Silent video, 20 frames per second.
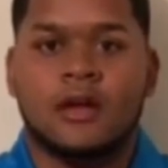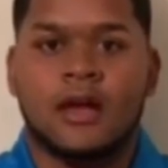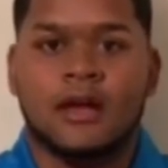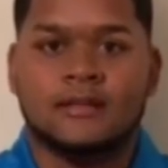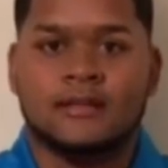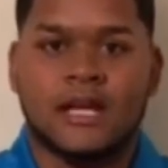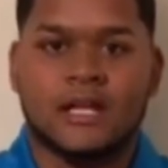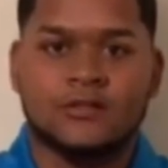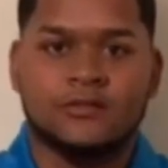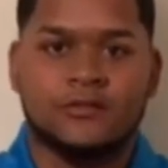
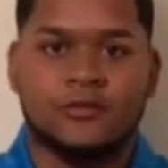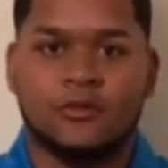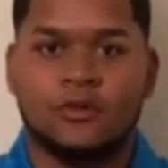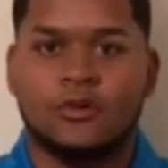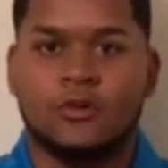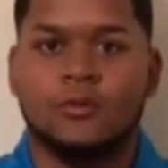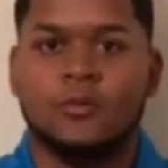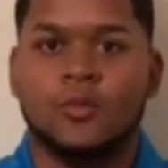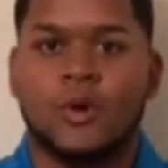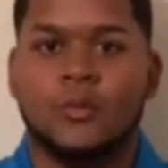That's
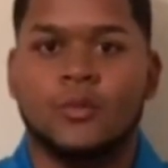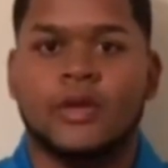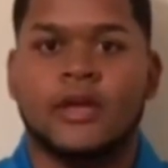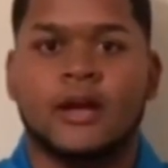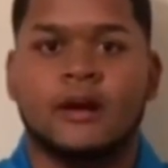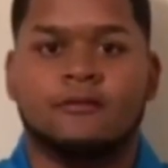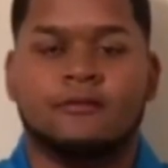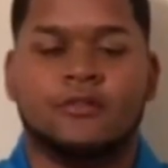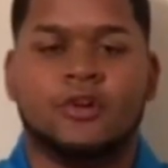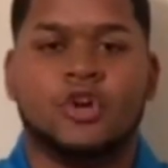for what we
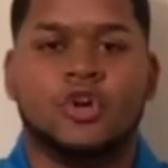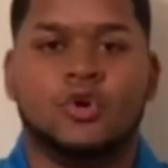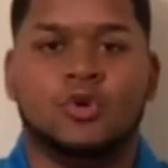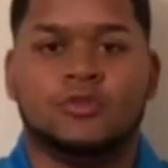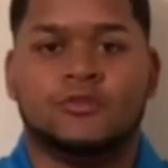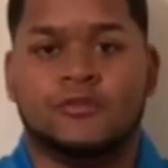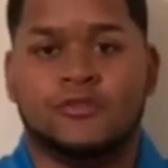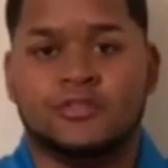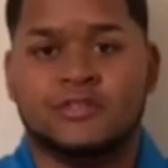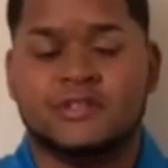got for goals.
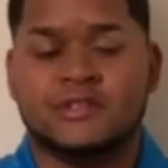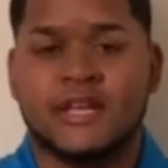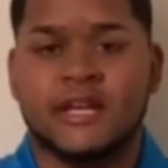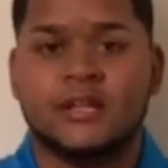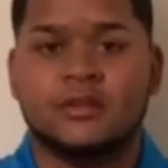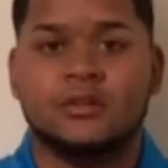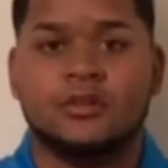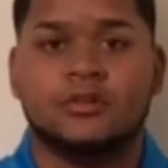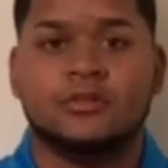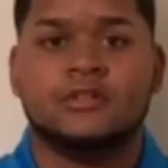For
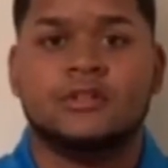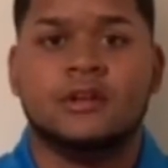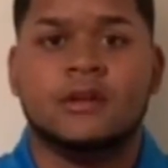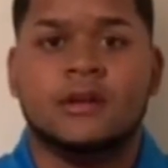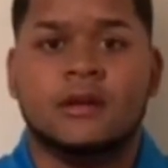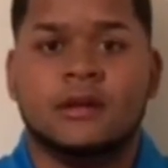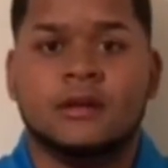standards,